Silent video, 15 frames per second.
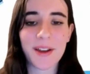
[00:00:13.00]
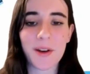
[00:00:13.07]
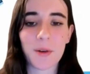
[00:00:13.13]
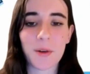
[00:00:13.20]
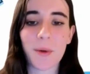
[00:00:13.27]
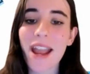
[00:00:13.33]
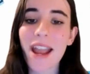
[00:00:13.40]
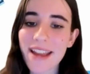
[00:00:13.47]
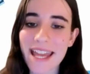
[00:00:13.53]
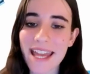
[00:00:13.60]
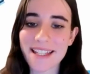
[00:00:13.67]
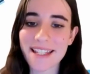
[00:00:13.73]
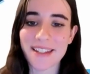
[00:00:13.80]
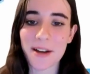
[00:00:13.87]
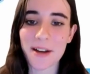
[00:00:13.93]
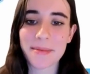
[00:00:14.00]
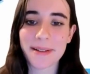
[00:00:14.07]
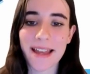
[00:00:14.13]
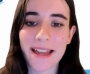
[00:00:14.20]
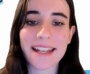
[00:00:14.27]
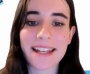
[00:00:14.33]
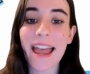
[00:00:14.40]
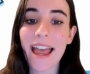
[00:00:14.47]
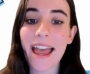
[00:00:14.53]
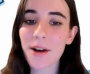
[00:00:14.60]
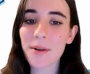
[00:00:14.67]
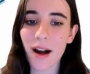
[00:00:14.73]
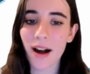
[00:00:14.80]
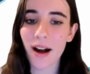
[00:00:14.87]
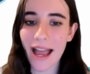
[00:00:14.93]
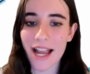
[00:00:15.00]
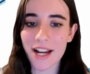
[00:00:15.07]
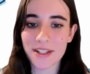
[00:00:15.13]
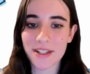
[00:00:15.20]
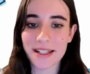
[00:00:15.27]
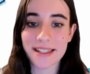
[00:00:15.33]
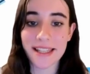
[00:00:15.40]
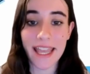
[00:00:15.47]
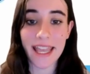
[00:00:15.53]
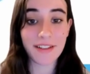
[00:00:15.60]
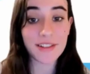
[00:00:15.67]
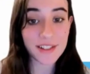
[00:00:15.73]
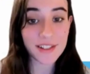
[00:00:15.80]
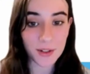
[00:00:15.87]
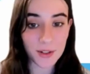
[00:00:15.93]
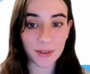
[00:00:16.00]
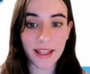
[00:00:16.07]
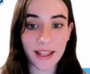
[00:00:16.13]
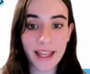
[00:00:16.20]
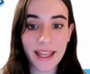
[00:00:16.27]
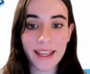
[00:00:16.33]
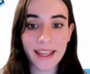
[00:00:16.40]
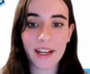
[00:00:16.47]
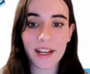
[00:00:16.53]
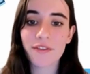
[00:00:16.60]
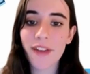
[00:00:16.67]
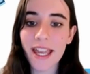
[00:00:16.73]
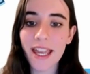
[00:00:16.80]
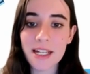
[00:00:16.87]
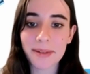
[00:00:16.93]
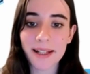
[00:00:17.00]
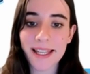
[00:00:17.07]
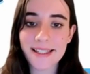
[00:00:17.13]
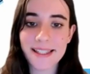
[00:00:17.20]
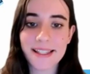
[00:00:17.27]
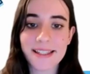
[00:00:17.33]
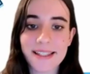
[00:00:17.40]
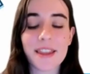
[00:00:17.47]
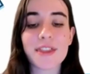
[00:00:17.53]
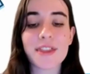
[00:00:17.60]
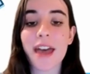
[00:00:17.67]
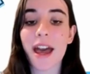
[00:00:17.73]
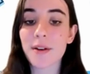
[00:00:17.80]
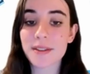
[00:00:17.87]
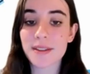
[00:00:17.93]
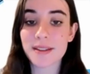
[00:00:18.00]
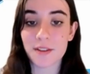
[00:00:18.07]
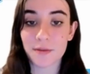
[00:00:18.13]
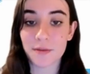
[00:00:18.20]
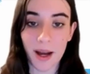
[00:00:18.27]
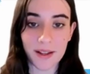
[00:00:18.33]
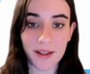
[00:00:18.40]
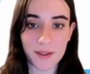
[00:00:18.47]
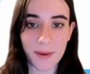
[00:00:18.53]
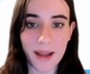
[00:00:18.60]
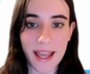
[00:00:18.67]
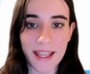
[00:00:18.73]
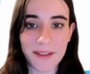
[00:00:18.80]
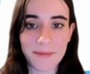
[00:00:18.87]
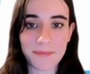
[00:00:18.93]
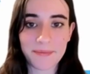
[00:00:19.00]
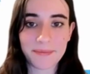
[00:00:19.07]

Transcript: where it ends up, and how our actions here at school can affect places thousands of miles away.